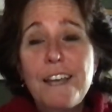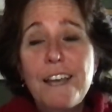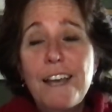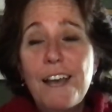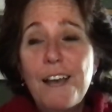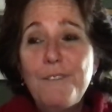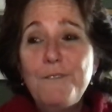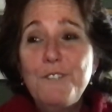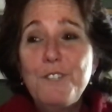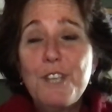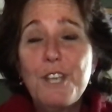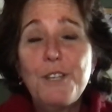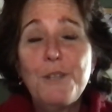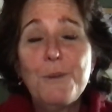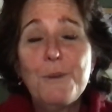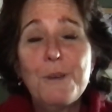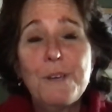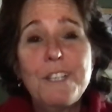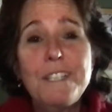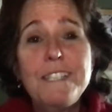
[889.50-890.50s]
of
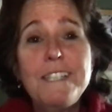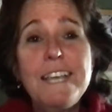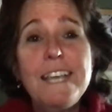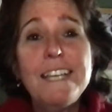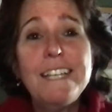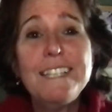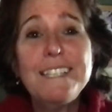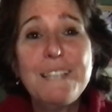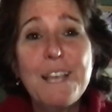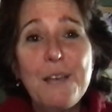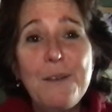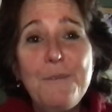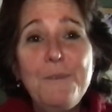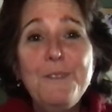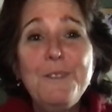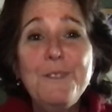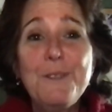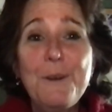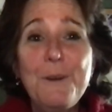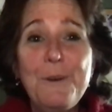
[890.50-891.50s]
January 6th. I
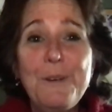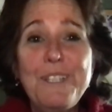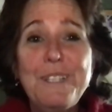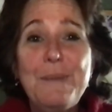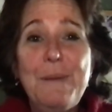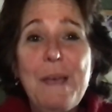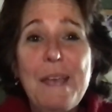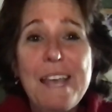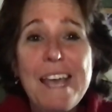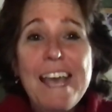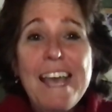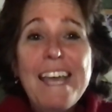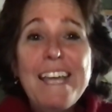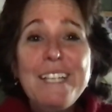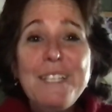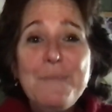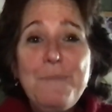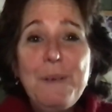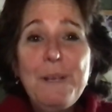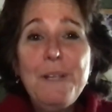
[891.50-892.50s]
mean, so it's
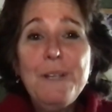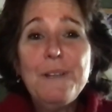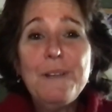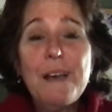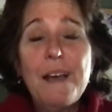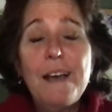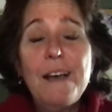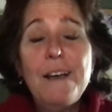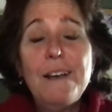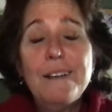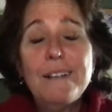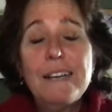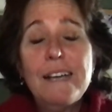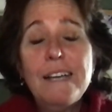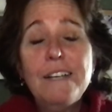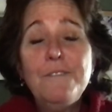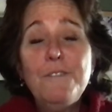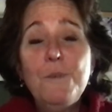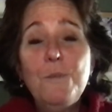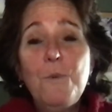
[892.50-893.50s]
it's been uh,
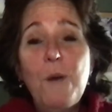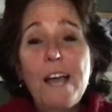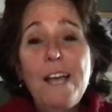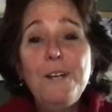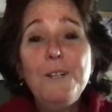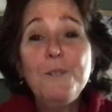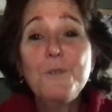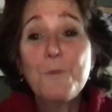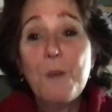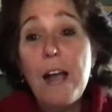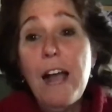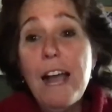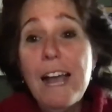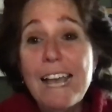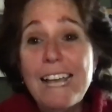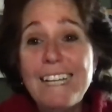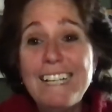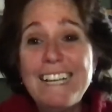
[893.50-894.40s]
kind of a wild ride.